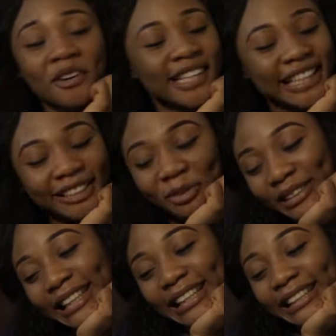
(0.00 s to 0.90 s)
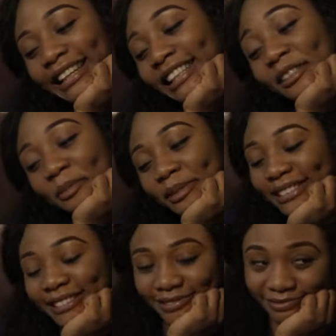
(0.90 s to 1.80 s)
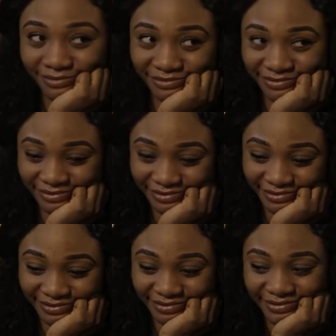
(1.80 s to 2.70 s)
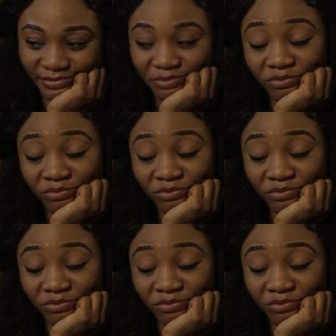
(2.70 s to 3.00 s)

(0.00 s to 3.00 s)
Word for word: Paul is really a nice you person. You can say that again, Amara.